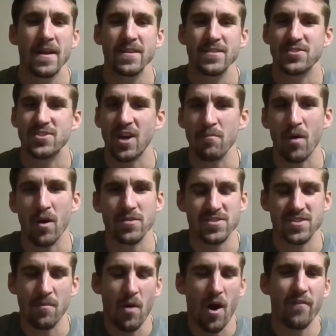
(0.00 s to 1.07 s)
some
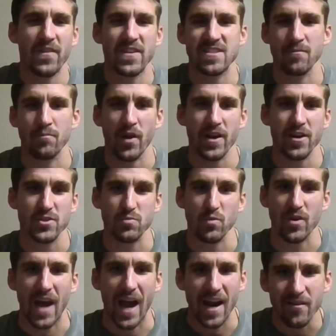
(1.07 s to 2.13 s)
offensive players will